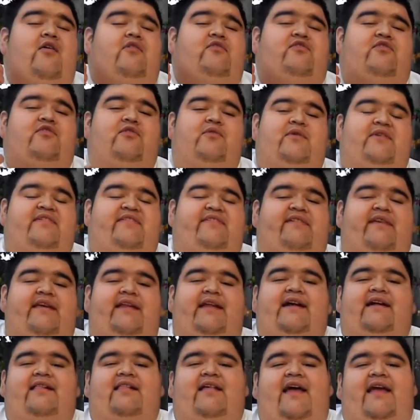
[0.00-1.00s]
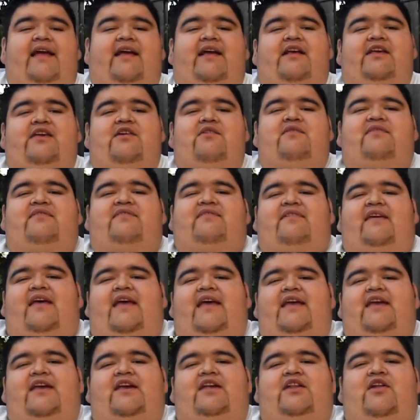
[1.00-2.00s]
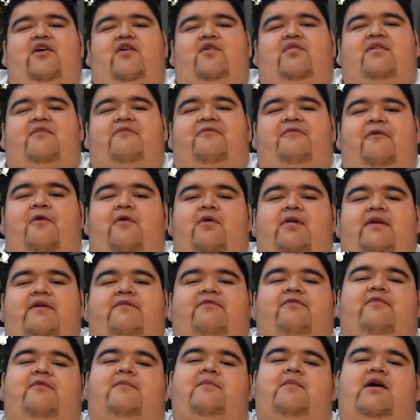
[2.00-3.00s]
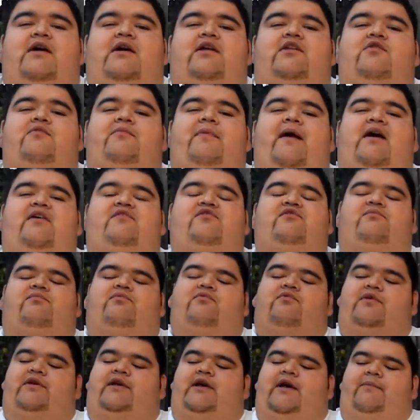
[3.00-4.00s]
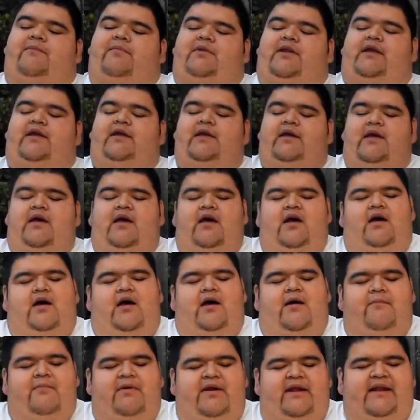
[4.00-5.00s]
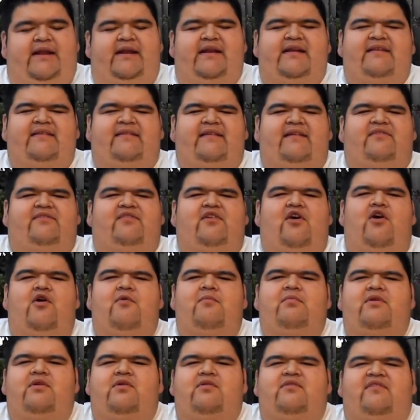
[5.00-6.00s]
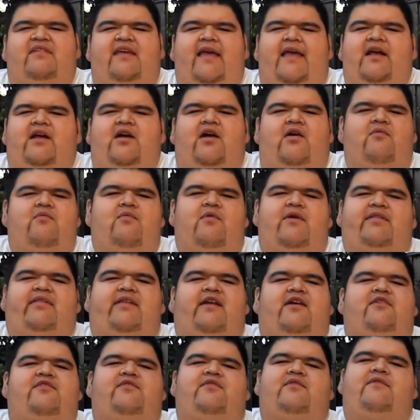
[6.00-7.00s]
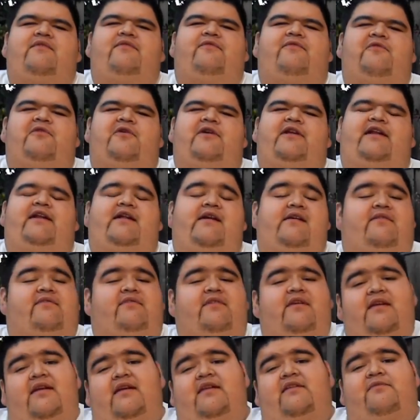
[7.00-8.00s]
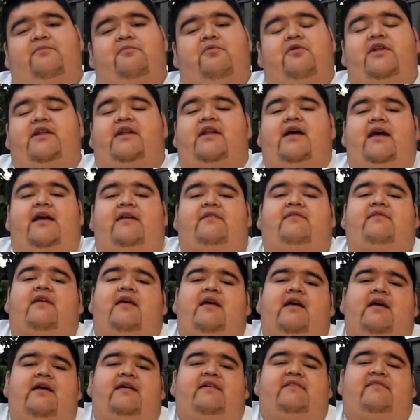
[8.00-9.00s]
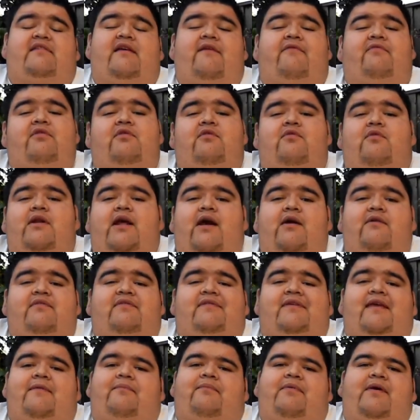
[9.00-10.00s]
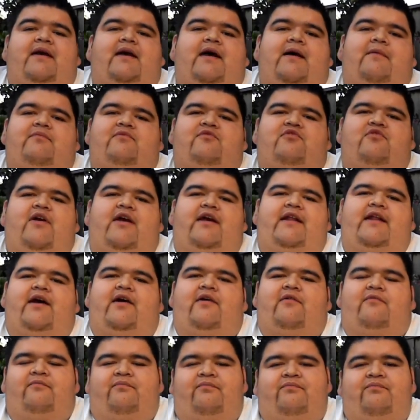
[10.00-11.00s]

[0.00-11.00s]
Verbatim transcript: too acidic like you would say, you know, La Folie from a uh, New Belgium Brewing Company. Um, but it is its own little take on what they're doing for it, and it's it's pretty nice. It's definitely one I would say pick up, try it out.